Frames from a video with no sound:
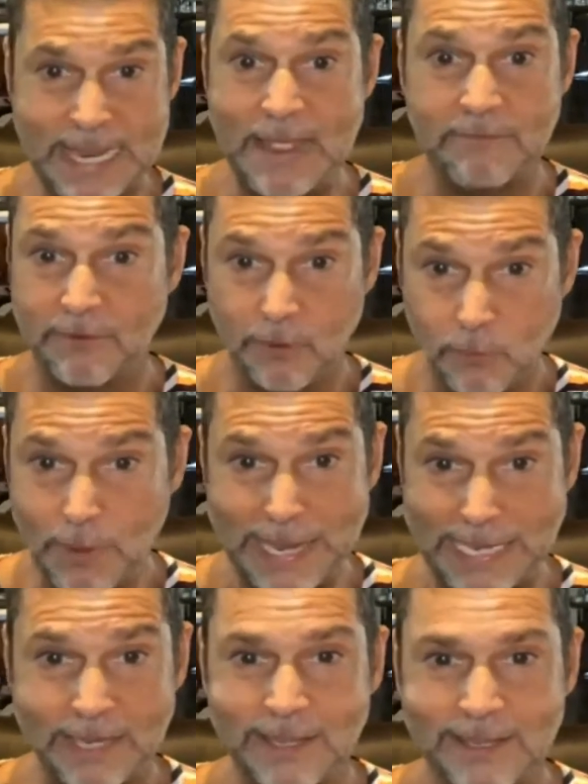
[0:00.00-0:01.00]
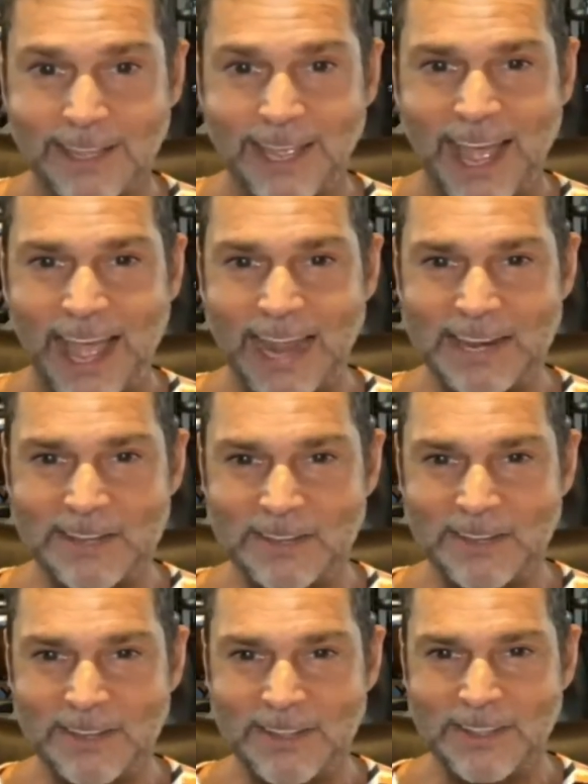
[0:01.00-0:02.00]
down for a week,
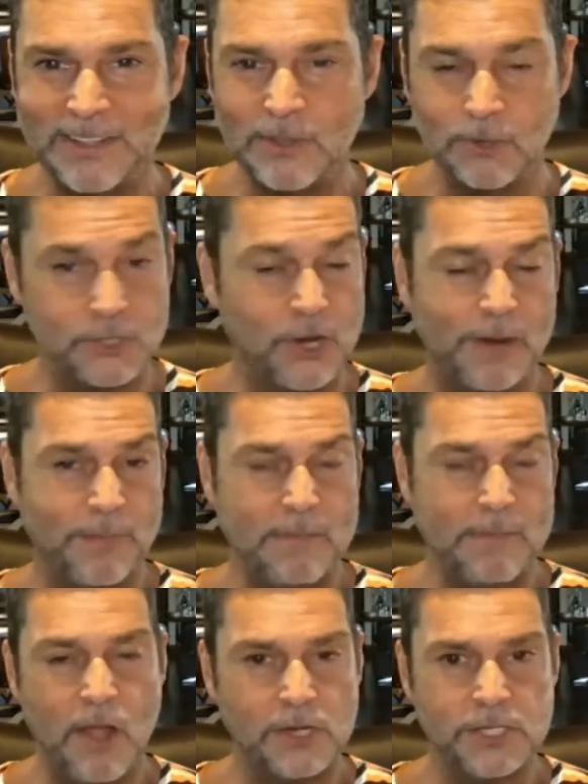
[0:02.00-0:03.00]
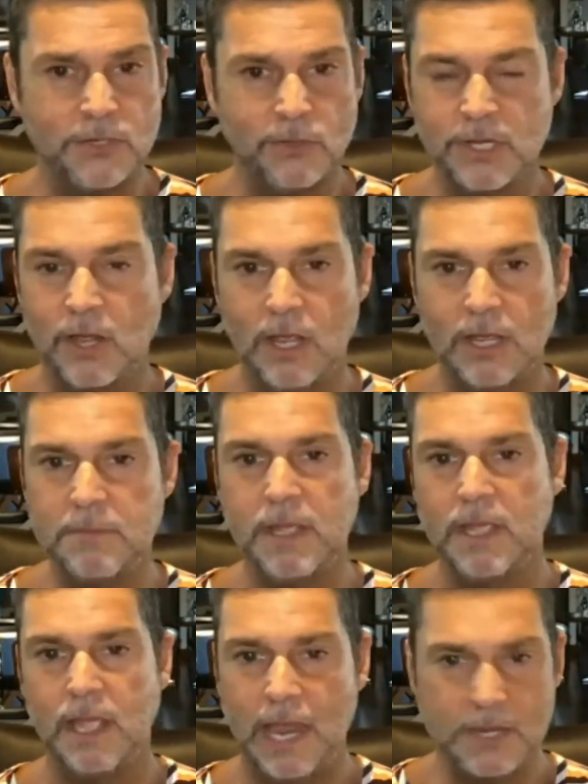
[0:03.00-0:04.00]
and you're trying to pay margin all the time,
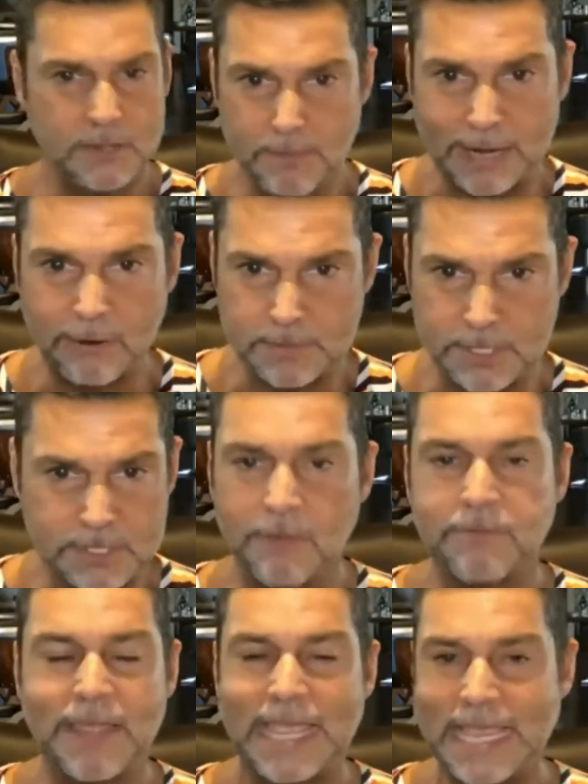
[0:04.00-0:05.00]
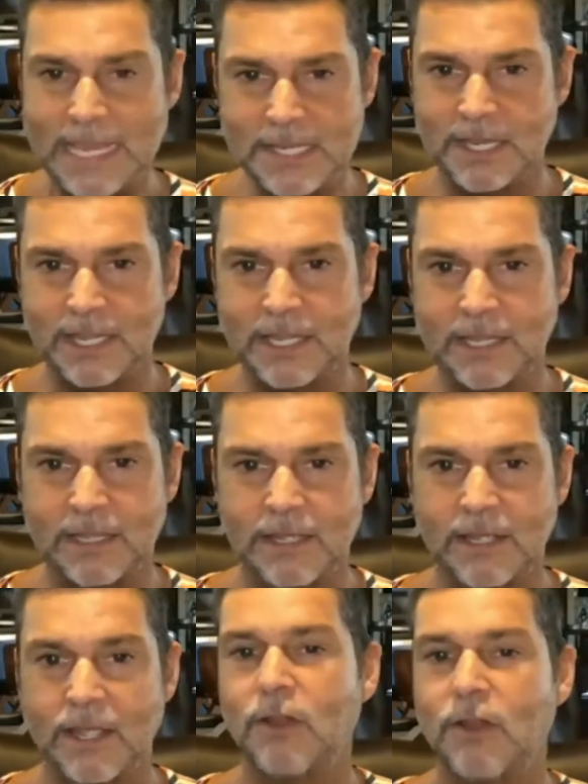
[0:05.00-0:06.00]
and you can bankrupt yourself easily.
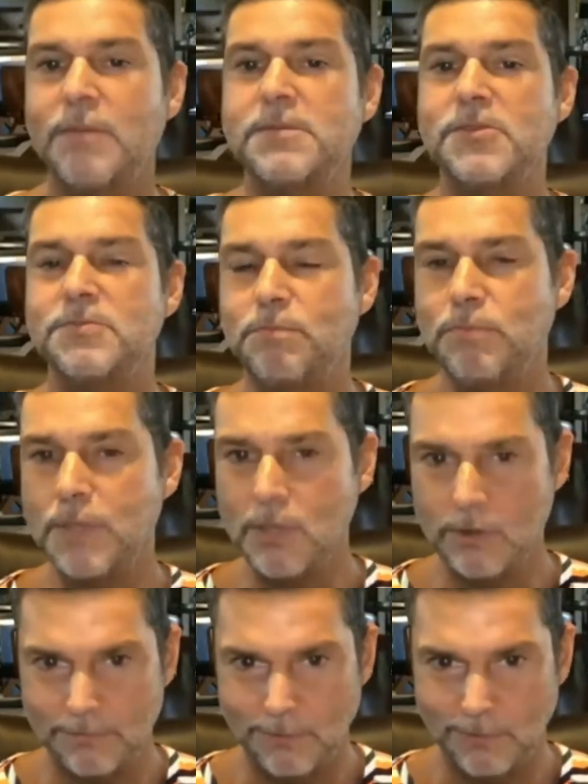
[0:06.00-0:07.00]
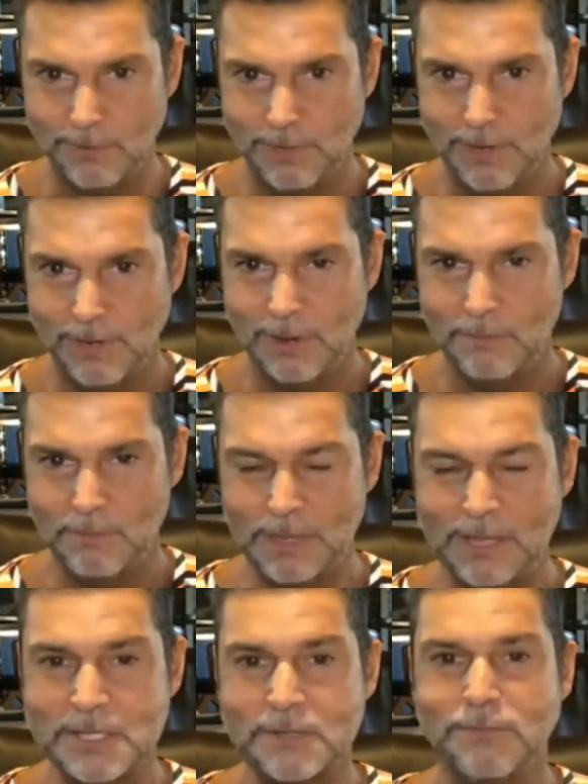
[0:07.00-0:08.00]
Crypto's beautiful
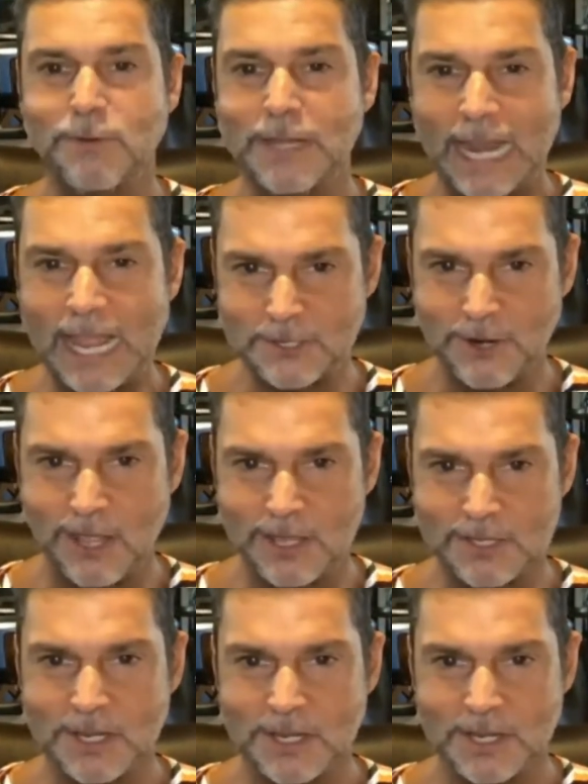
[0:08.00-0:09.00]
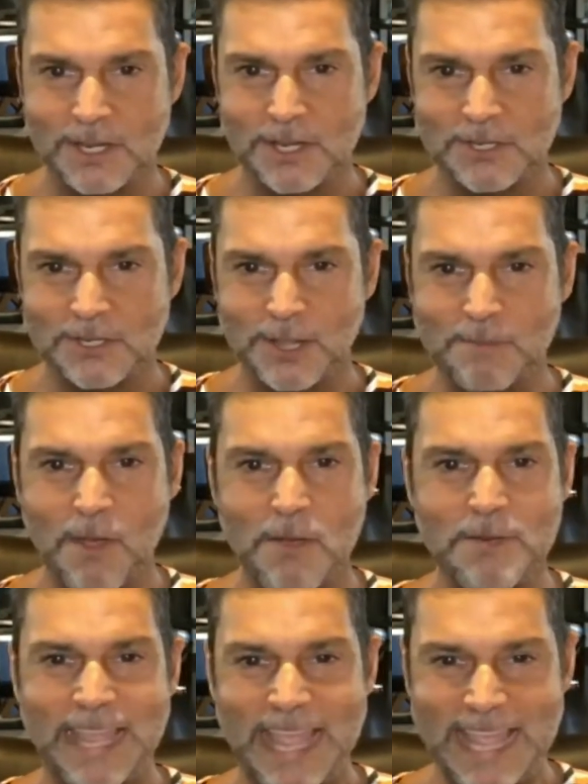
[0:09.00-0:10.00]
because it's fully collateralized. So the moment
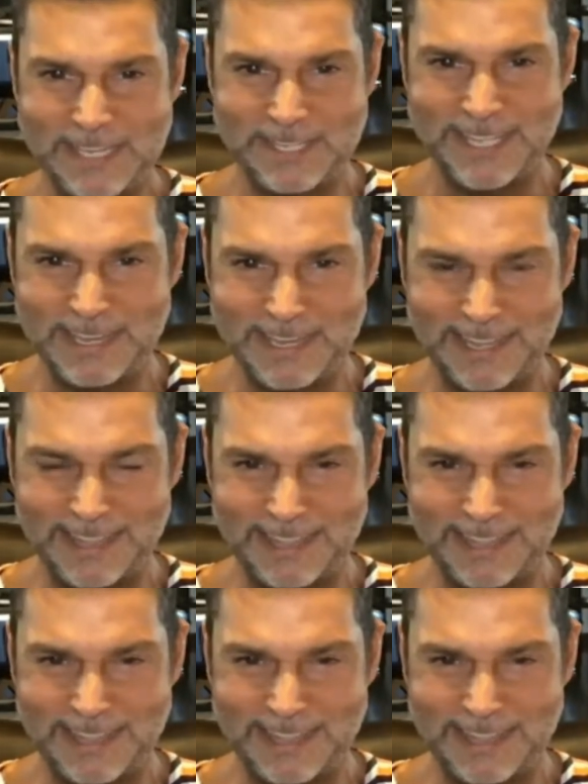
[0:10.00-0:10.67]
it hits the